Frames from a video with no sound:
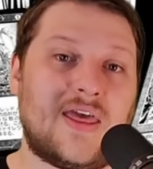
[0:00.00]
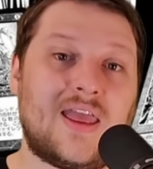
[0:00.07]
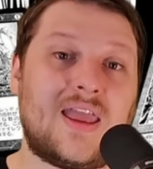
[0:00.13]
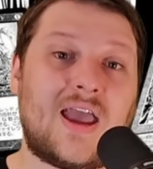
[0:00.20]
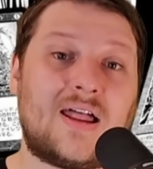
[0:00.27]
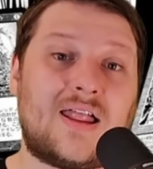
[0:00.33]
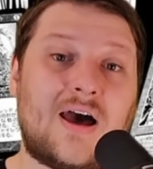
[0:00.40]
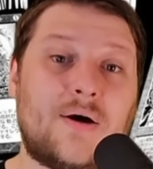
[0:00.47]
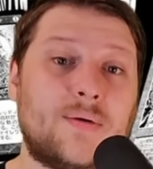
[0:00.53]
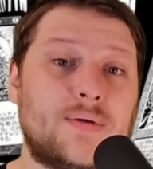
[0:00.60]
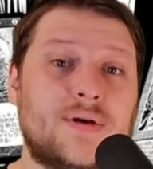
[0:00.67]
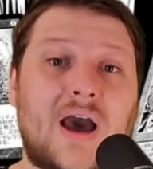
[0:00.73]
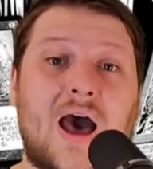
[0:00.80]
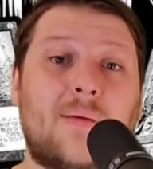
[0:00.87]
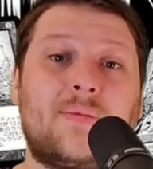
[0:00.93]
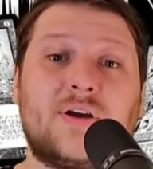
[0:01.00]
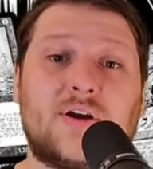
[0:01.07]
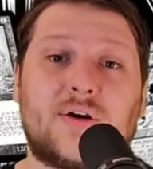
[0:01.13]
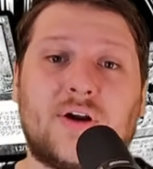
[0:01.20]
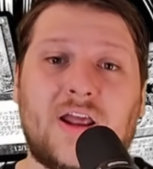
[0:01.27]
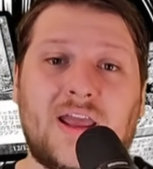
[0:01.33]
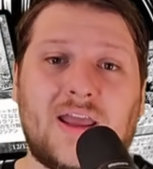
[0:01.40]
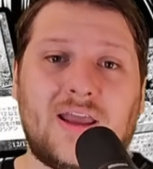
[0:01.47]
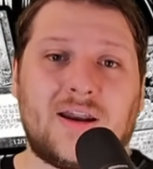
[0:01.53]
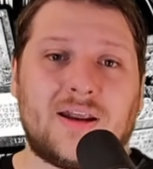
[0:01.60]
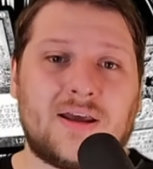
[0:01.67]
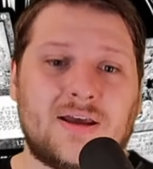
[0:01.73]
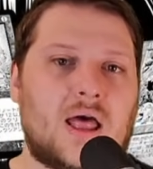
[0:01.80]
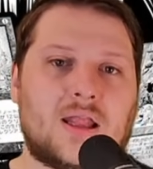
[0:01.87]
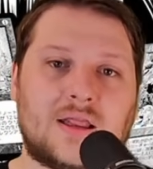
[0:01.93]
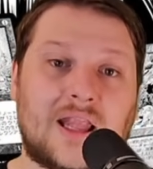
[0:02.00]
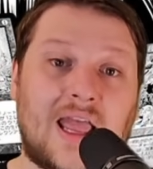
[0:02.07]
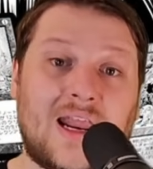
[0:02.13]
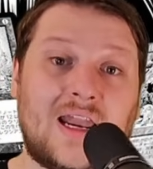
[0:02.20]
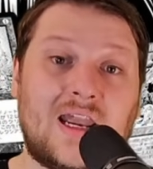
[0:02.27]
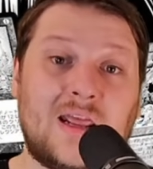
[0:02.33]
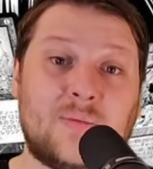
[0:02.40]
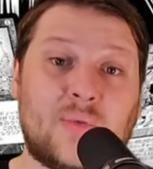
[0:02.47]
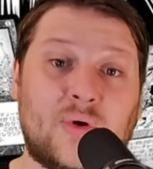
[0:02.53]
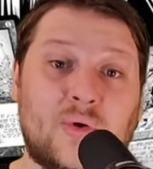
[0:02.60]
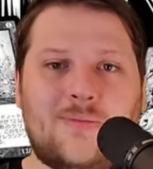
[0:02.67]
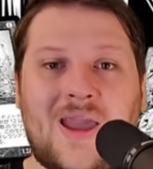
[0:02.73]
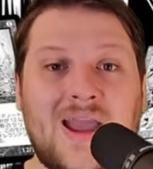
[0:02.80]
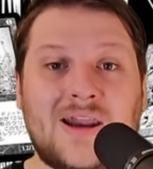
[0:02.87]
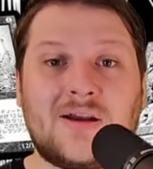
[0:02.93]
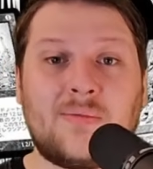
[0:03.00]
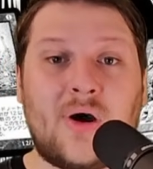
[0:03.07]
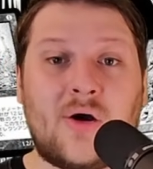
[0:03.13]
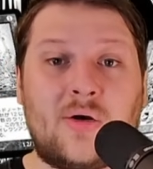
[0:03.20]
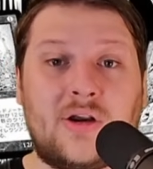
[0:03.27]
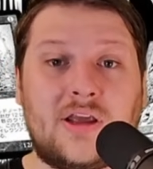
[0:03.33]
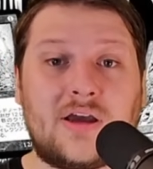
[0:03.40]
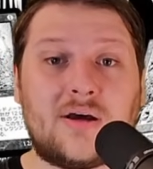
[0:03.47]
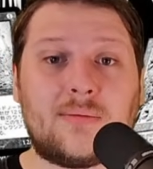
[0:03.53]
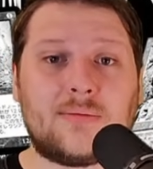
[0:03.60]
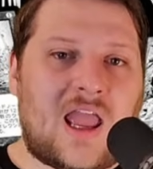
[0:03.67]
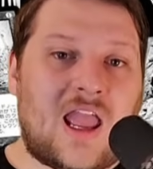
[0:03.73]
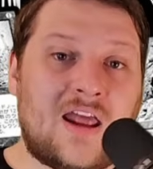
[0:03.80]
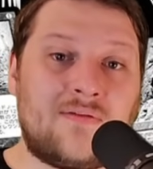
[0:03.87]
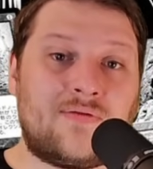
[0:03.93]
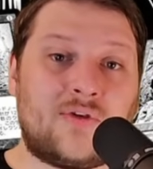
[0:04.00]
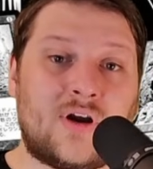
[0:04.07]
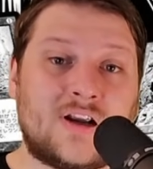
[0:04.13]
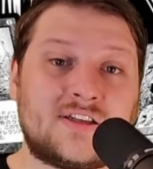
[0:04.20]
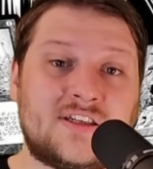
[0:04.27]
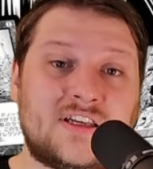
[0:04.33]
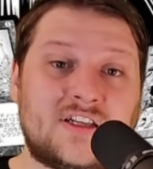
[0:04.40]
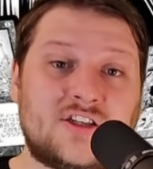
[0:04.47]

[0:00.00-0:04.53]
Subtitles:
yell out Goblin Grenade, Lightning Bolt, Pandemonium, and Phyrexian